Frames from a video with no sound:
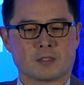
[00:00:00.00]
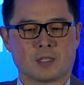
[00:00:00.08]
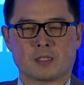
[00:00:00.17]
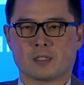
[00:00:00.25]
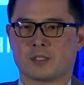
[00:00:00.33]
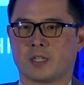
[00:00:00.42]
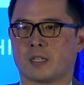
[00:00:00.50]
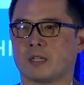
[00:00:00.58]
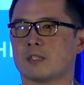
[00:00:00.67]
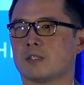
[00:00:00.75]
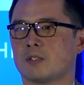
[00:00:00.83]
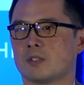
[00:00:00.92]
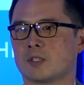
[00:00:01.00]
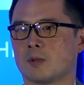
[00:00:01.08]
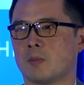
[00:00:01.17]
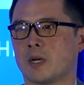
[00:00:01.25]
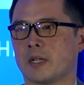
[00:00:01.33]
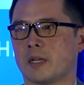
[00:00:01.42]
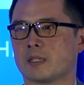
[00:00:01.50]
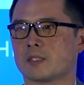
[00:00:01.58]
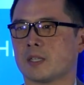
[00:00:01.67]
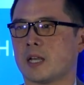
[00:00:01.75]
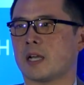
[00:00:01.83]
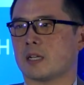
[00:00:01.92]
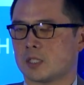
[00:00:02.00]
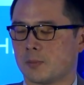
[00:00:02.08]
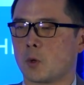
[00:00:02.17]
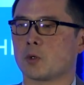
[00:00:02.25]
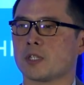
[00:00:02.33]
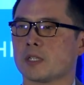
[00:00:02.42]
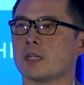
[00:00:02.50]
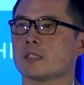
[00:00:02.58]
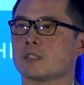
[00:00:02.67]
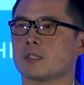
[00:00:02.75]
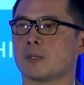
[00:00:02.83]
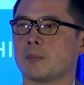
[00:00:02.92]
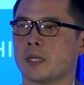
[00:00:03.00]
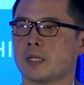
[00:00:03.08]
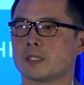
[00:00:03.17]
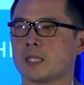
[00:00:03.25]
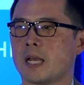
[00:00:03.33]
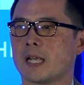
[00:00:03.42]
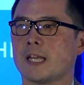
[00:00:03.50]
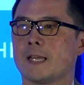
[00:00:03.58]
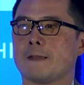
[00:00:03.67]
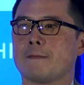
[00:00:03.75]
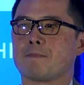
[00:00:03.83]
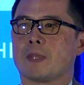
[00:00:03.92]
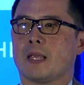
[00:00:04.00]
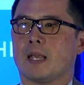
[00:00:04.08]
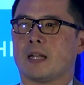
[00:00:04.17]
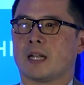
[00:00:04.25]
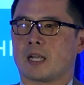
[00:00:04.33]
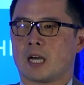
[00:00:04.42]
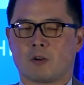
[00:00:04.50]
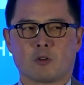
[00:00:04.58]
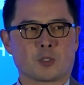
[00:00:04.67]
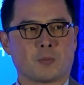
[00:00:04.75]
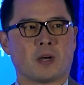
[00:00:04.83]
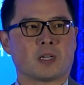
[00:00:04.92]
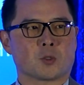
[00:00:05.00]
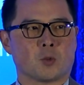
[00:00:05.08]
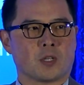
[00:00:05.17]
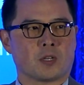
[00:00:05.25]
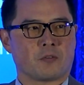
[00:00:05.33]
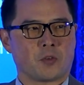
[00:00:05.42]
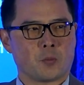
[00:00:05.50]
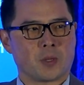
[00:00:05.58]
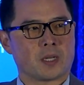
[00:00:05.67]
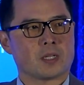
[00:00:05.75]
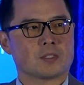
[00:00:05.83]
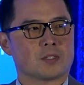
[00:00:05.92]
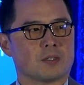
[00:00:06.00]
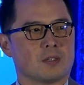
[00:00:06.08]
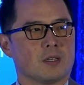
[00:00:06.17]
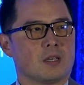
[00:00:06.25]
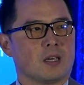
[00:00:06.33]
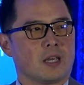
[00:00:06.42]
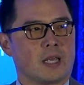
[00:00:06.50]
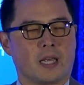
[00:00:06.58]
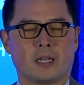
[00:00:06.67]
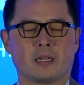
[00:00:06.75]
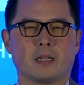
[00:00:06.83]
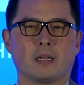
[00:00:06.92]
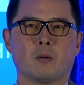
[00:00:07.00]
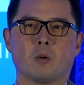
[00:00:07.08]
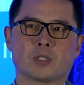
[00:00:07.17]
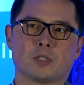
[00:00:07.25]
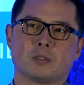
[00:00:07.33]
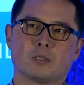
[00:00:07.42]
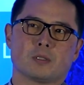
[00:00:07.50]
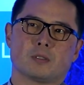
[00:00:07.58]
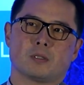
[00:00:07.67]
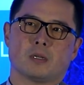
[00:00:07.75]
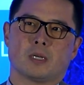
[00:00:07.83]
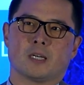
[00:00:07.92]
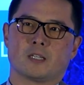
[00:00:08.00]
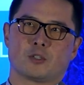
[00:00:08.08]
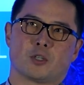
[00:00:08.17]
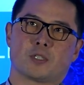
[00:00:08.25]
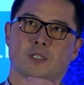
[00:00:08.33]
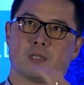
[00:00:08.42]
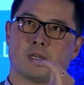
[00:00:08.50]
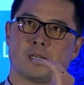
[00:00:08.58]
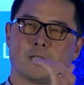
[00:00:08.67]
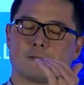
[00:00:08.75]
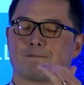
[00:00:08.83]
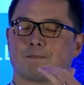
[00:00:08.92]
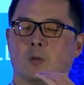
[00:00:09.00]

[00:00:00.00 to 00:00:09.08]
sent a ticket to somebody at Slack, a support ticket to somebody at Slack, and I got a response within a few minutes. And it wasn't just the